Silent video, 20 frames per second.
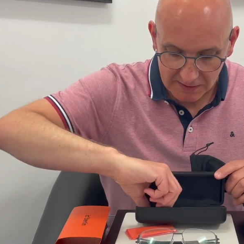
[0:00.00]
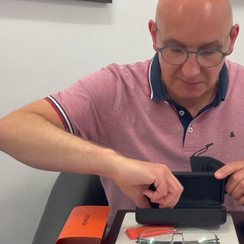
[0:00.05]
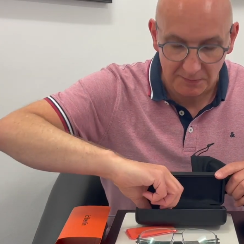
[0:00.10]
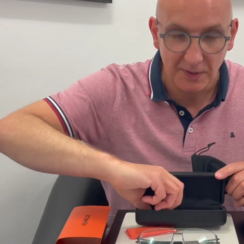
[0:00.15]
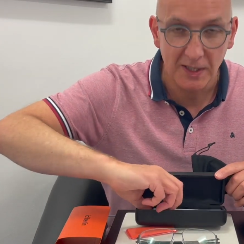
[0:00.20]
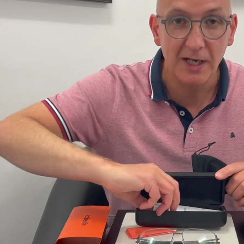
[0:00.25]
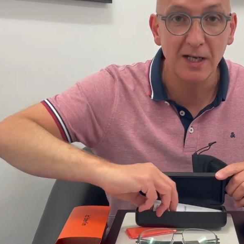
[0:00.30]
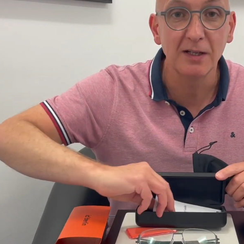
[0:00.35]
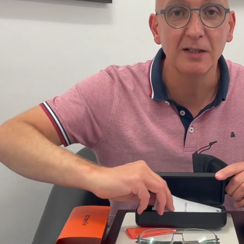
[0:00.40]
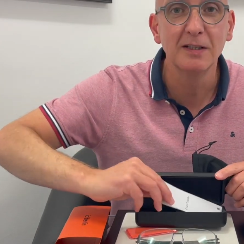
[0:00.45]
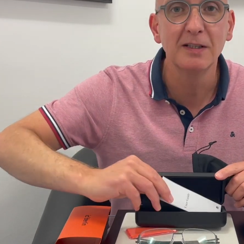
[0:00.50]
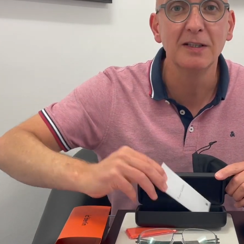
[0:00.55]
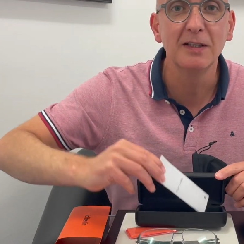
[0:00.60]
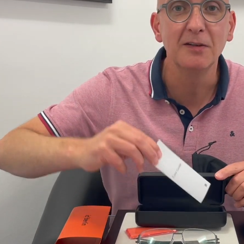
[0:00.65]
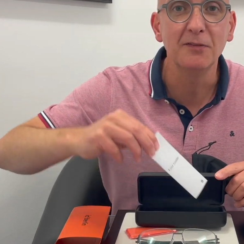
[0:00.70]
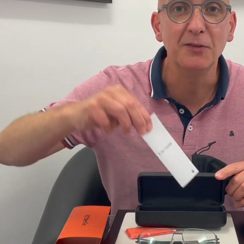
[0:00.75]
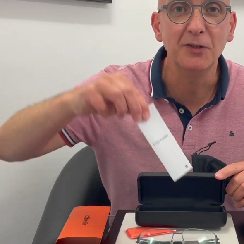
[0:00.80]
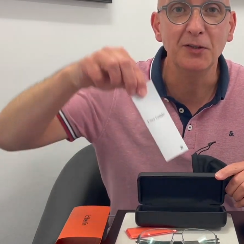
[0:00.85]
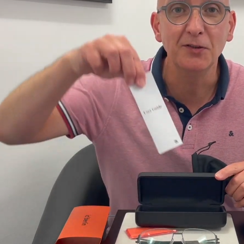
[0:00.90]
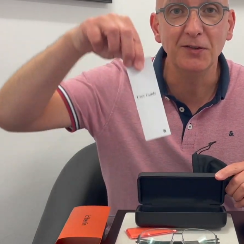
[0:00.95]
well,
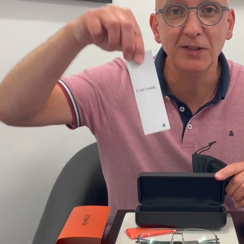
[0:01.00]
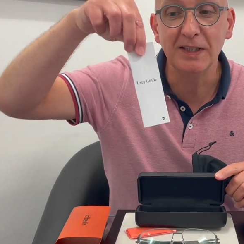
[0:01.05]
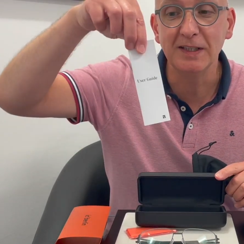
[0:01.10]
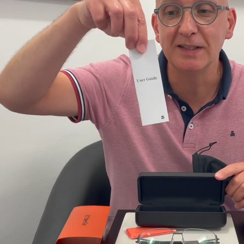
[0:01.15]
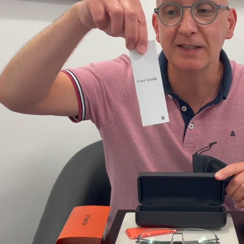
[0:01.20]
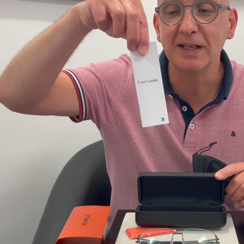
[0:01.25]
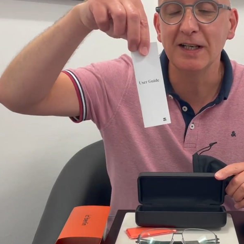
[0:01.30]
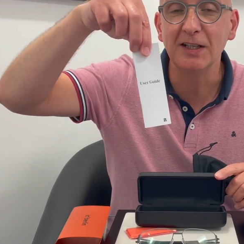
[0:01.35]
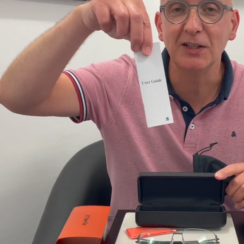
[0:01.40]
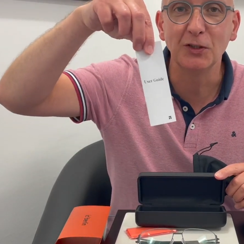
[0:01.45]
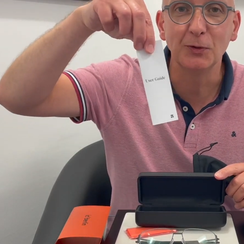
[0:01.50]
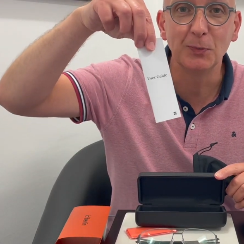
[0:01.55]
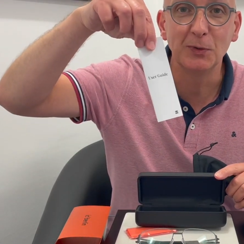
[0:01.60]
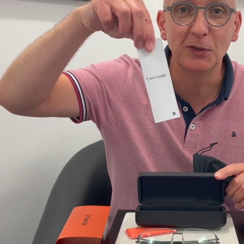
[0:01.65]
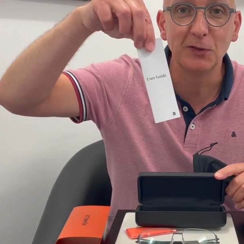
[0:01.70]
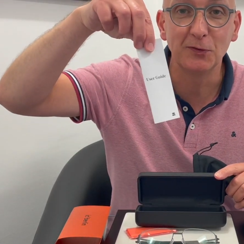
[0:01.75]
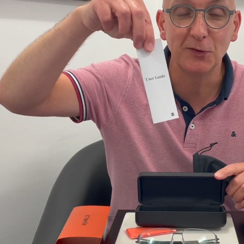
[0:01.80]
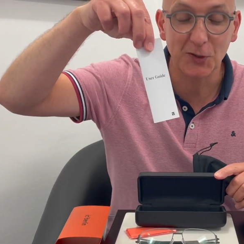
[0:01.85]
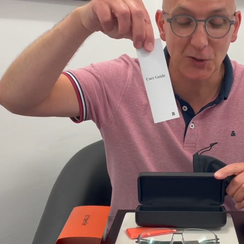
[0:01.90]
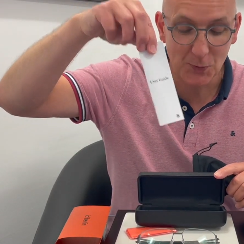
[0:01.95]
if you read that, you'll be the
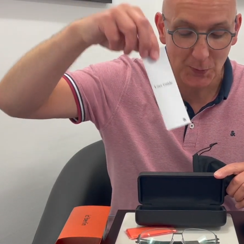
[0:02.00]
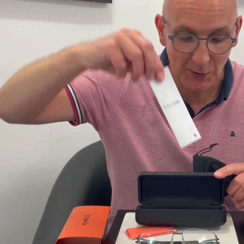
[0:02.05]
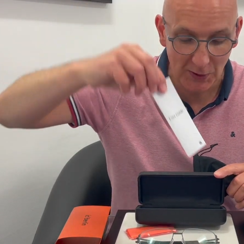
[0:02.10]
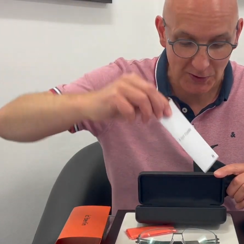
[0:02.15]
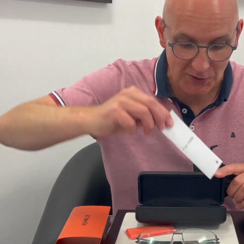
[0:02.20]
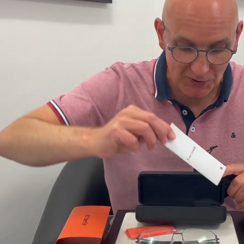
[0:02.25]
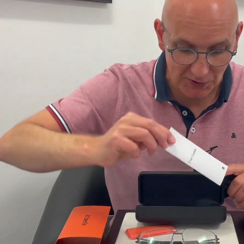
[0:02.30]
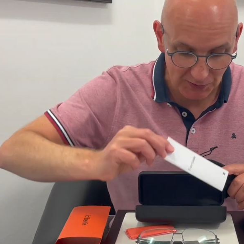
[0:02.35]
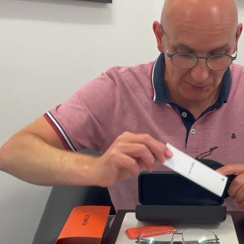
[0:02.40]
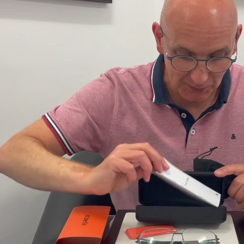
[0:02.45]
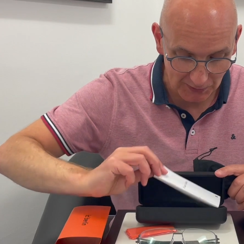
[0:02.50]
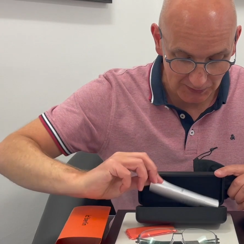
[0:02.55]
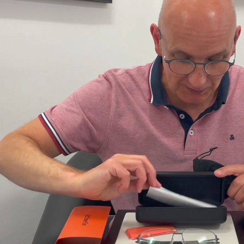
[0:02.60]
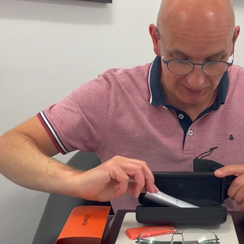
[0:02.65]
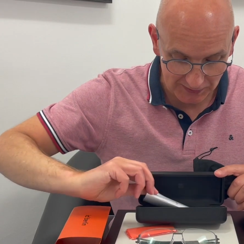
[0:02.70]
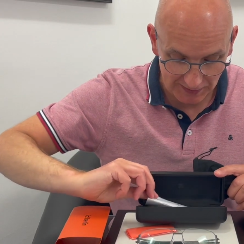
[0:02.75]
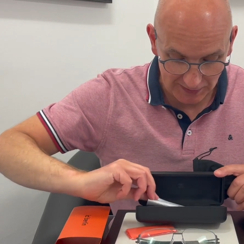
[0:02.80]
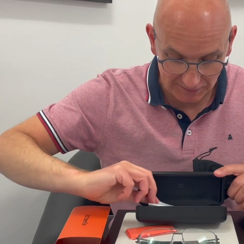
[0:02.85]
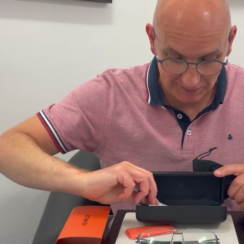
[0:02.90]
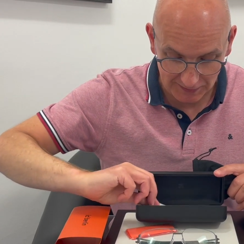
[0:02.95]
first person in the world
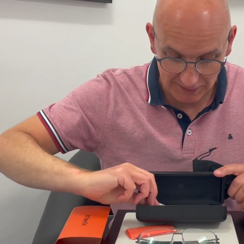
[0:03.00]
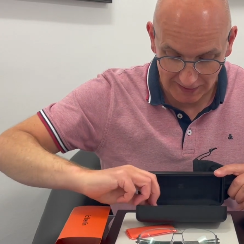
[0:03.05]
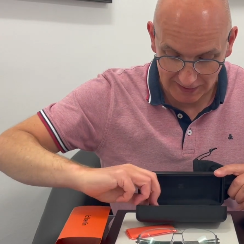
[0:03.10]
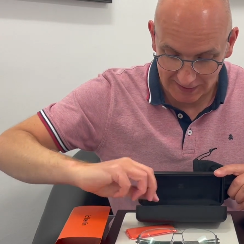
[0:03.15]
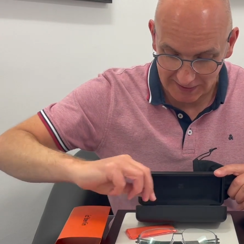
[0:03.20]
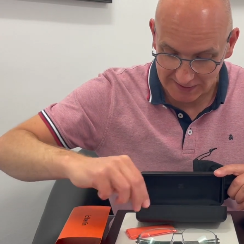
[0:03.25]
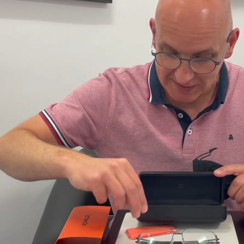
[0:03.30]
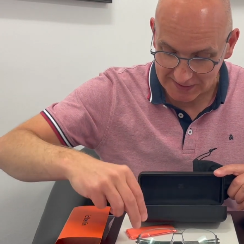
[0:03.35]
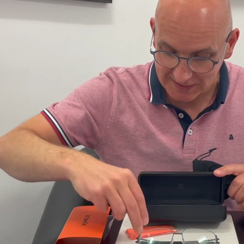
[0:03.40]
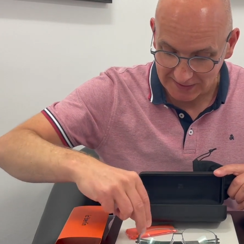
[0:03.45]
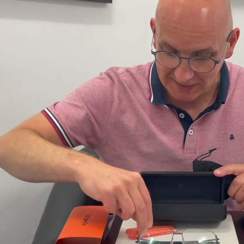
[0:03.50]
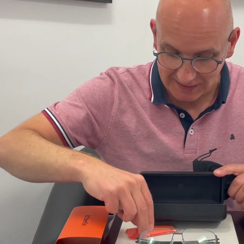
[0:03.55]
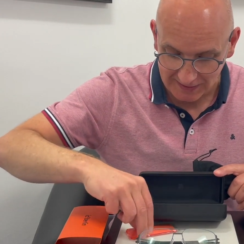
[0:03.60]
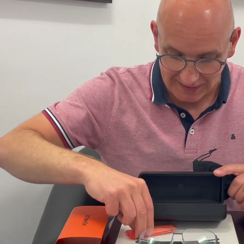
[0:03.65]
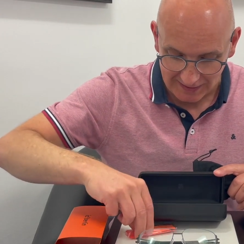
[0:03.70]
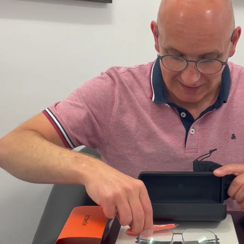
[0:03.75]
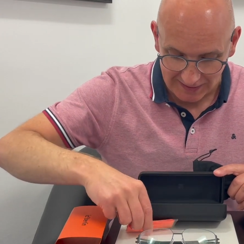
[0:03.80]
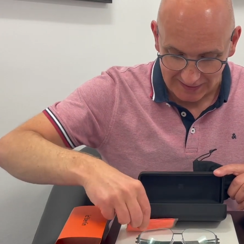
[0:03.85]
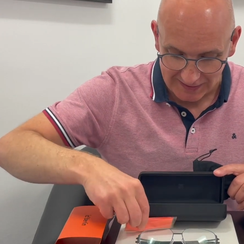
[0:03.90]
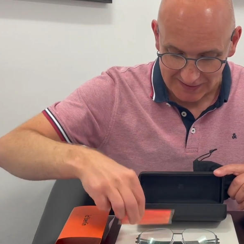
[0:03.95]
that ever has
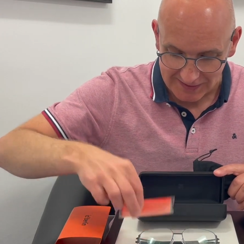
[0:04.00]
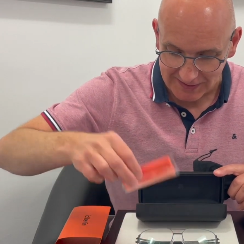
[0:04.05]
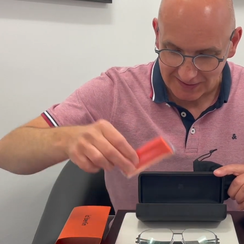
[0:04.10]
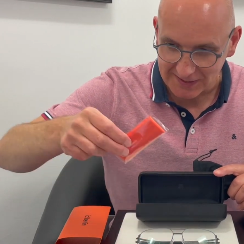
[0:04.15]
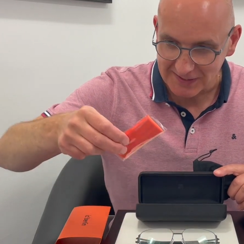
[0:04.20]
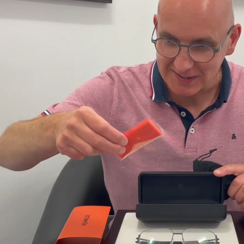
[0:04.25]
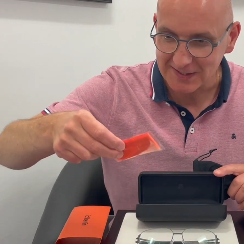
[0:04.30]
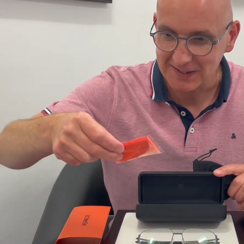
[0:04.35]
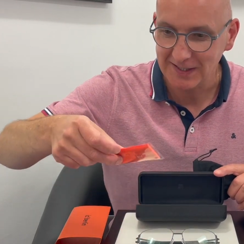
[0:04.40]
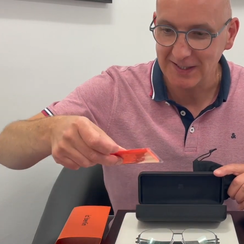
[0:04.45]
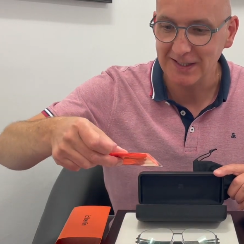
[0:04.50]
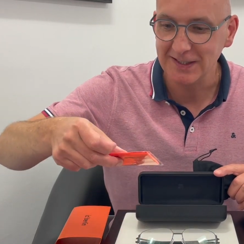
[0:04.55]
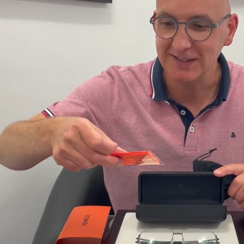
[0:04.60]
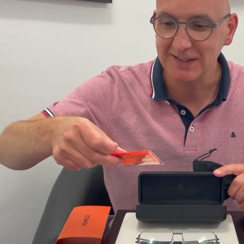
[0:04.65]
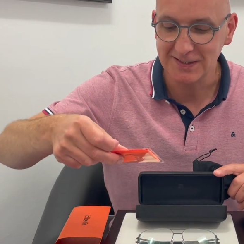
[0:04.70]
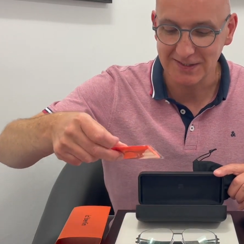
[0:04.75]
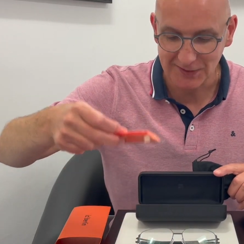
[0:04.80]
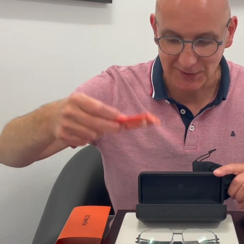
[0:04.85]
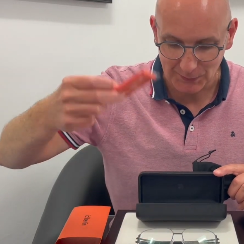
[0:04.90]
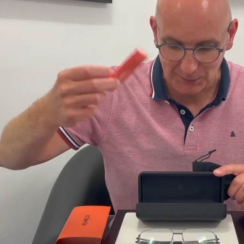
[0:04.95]
since the editor.